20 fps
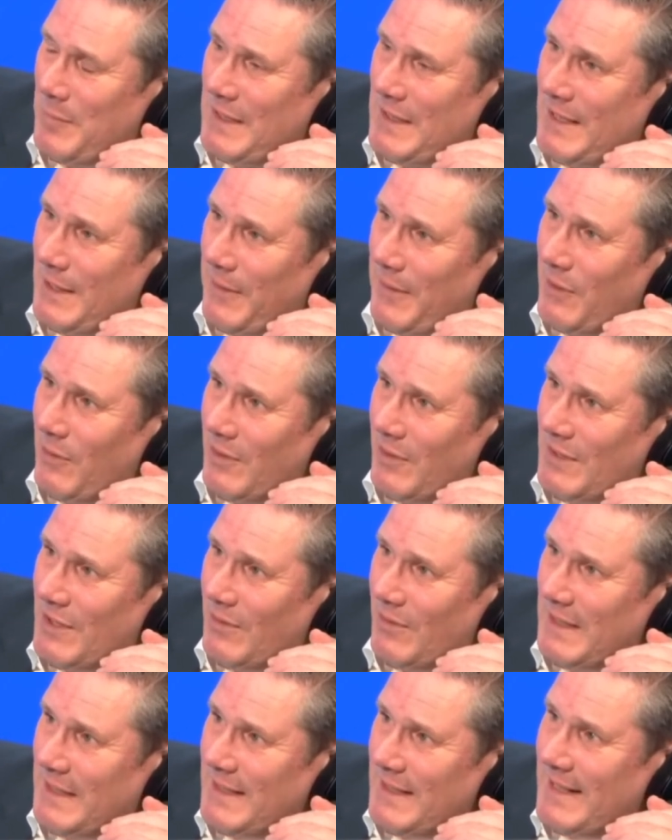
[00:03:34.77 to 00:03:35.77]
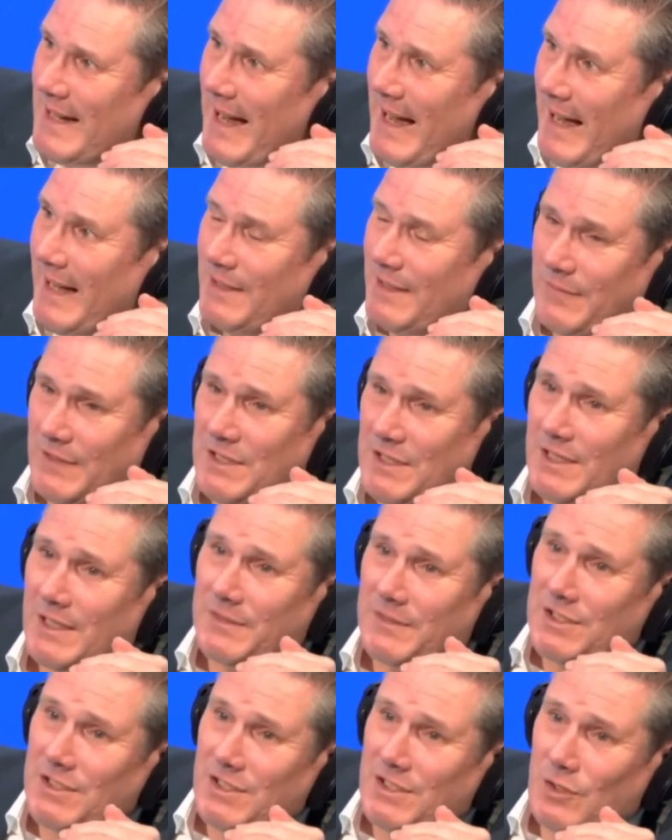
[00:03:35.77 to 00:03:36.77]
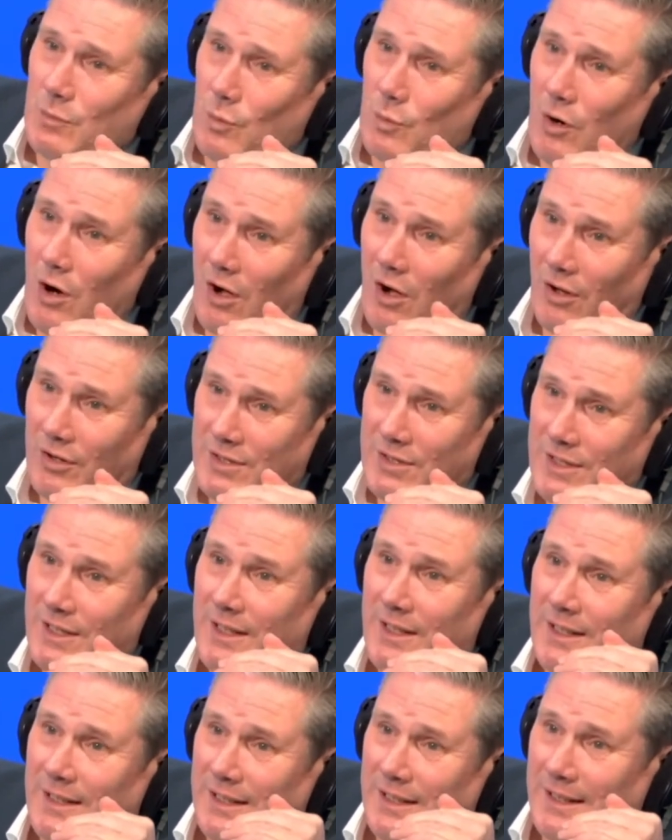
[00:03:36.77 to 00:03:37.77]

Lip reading: bestowing honours on his dad for services to what?